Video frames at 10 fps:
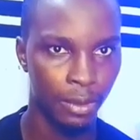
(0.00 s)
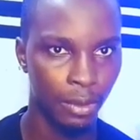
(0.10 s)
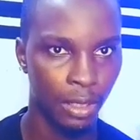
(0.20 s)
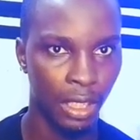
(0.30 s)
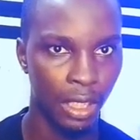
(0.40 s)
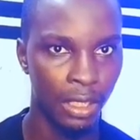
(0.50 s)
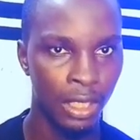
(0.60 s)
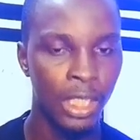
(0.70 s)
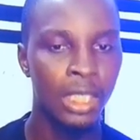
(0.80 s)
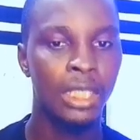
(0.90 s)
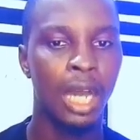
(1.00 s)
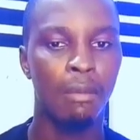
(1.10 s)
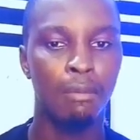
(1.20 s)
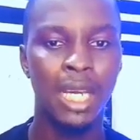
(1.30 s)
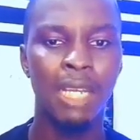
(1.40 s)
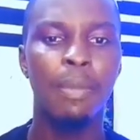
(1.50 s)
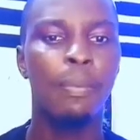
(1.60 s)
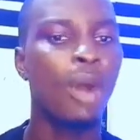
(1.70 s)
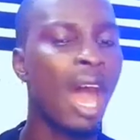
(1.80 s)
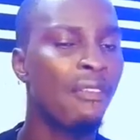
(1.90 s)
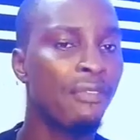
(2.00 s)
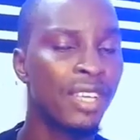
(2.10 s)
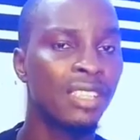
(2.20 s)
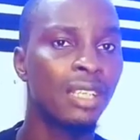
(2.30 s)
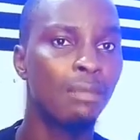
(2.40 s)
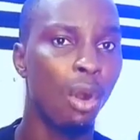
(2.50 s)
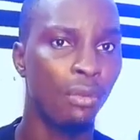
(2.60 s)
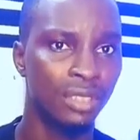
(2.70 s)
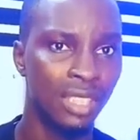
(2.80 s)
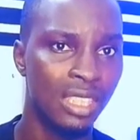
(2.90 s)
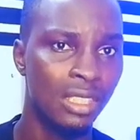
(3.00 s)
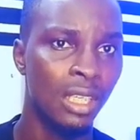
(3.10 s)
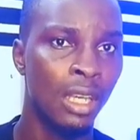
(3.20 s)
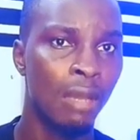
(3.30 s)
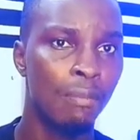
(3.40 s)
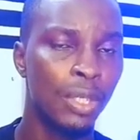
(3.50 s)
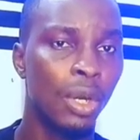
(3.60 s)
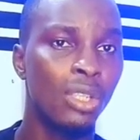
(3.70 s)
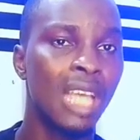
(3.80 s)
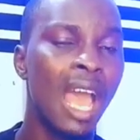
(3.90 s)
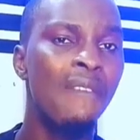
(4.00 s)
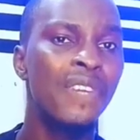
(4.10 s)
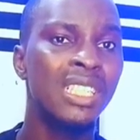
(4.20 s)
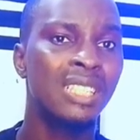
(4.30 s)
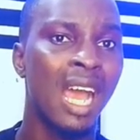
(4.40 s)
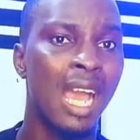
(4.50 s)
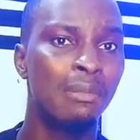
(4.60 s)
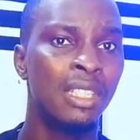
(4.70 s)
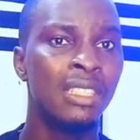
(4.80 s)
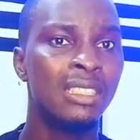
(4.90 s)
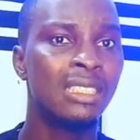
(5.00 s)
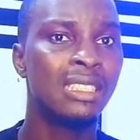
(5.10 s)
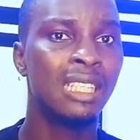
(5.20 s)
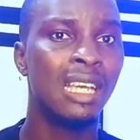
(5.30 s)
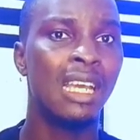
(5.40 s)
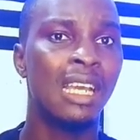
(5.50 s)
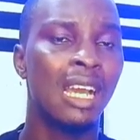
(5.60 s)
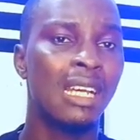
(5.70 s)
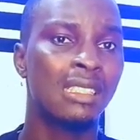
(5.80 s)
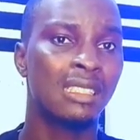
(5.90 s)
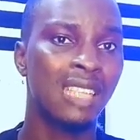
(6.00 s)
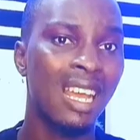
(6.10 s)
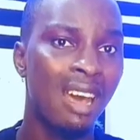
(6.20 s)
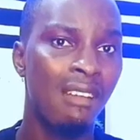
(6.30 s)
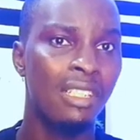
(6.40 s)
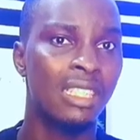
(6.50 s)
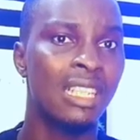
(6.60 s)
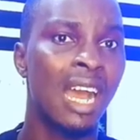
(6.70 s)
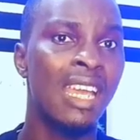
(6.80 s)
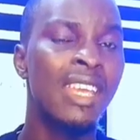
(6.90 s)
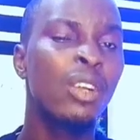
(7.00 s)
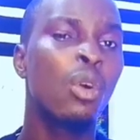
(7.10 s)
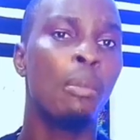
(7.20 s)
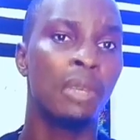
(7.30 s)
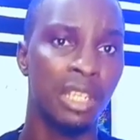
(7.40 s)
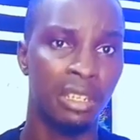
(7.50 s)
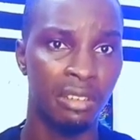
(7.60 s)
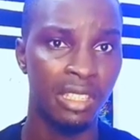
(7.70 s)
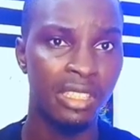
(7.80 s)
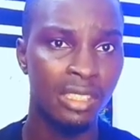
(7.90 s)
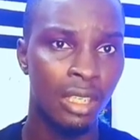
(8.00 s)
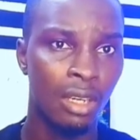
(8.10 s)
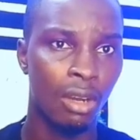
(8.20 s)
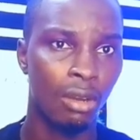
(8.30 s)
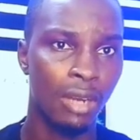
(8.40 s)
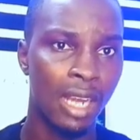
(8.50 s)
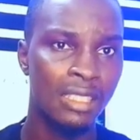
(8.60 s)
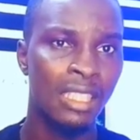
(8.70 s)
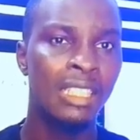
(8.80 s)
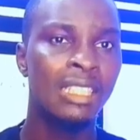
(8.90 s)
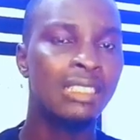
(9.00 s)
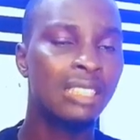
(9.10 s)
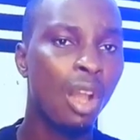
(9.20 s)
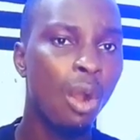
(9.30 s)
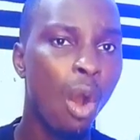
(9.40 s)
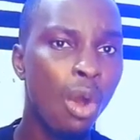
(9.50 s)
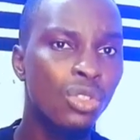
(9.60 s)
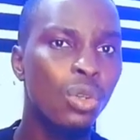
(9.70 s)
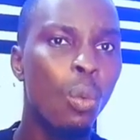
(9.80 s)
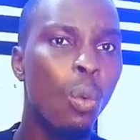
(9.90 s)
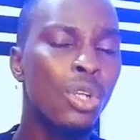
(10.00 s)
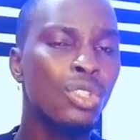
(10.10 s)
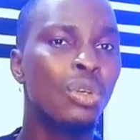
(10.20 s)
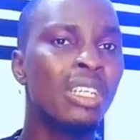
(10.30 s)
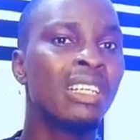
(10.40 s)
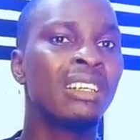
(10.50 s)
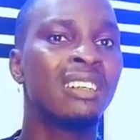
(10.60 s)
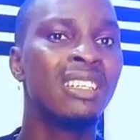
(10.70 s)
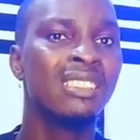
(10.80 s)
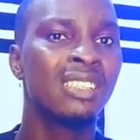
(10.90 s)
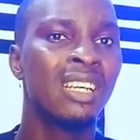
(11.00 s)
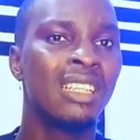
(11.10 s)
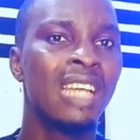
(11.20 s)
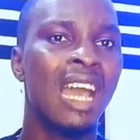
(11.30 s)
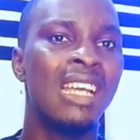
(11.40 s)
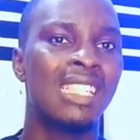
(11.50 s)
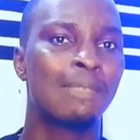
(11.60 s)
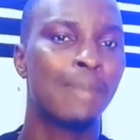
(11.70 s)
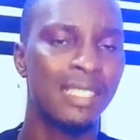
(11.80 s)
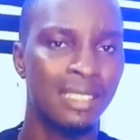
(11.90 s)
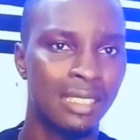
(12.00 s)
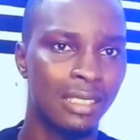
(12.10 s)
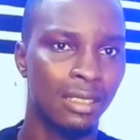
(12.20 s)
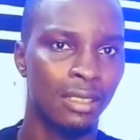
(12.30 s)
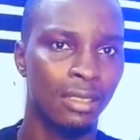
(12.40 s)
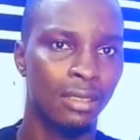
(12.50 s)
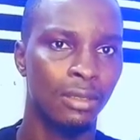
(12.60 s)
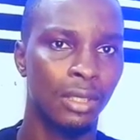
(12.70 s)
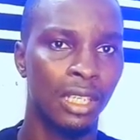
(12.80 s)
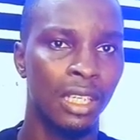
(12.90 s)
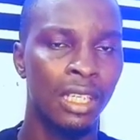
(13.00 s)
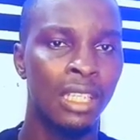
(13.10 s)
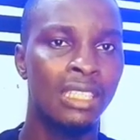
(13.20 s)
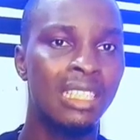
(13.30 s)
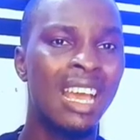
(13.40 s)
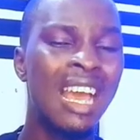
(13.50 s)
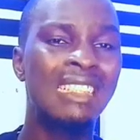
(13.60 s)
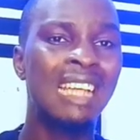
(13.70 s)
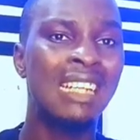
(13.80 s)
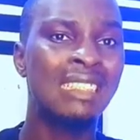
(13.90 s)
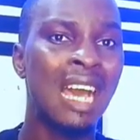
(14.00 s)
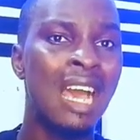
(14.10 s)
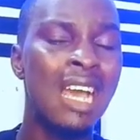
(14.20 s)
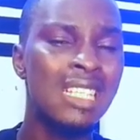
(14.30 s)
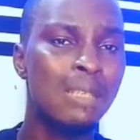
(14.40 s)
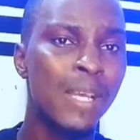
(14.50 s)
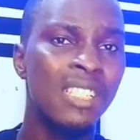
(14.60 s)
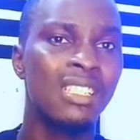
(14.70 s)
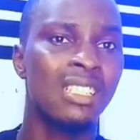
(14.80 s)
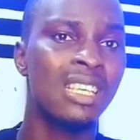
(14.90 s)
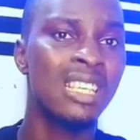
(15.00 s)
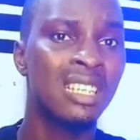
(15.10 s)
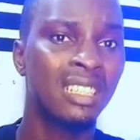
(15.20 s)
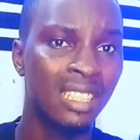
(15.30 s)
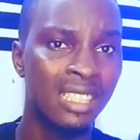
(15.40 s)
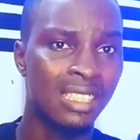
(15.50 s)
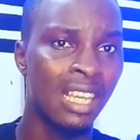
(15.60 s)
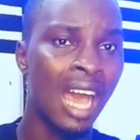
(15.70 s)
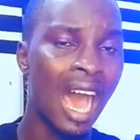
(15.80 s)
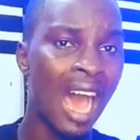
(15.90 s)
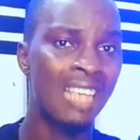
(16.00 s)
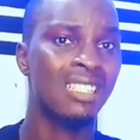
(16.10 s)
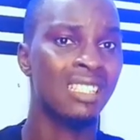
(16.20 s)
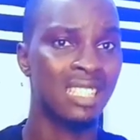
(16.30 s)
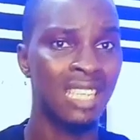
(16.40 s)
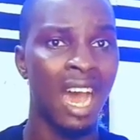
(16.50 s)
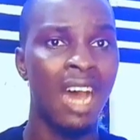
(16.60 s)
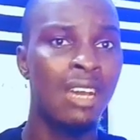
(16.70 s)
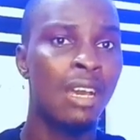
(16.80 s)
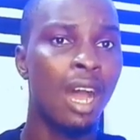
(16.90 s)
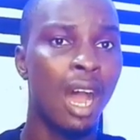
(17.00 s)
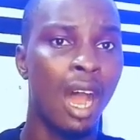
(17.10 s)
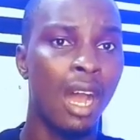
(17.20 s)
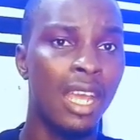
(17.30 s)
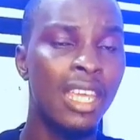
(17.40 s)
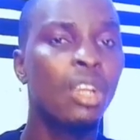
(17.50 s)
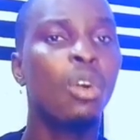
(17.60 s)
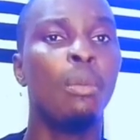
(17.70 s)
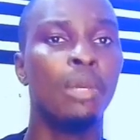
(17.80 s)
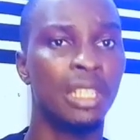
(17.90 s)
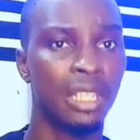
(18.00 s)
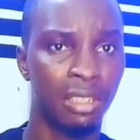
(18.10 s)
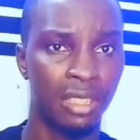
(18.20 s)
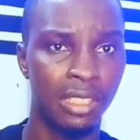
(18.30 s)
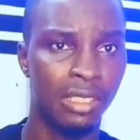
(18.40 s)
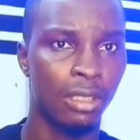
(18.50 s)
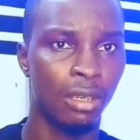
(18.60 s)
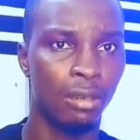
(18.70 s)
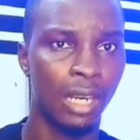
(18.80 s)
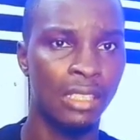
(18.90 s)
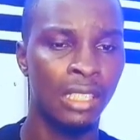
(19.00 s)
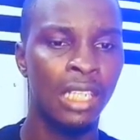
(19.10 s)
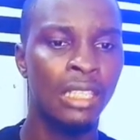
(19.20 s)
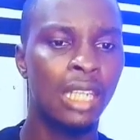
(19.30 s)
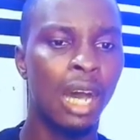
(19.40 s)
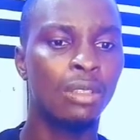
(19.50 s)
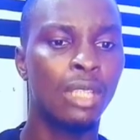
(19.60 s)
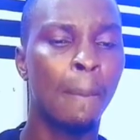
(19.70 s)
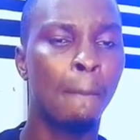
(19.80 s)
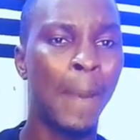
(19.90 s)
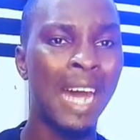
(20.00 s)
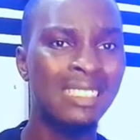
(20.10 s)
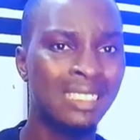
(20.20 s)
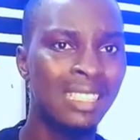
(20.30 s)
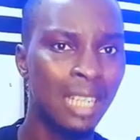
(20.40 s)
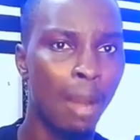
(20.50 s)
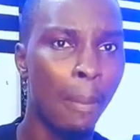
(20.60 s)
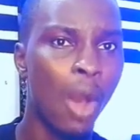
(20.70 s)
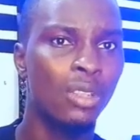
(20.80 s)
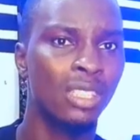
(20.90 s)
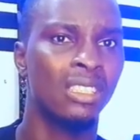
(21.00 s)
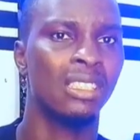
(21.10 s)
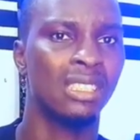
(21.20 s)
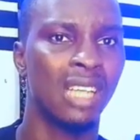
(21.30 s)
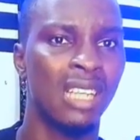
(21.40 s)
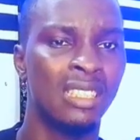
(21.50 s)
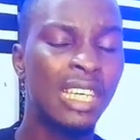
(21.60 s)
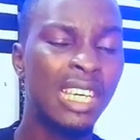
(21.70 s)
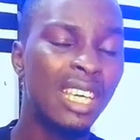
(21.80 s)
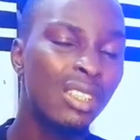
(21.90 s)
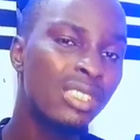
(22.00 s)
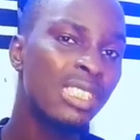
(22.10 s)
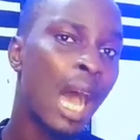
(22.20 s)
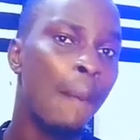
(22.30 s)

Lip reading: okay? Now, many people are victim of this because every time their salary, their income increase, all right, they also want to increase their expenses, okay? Their expenses increase as their income increase. All right. Now, the bad thing about this is that it kills the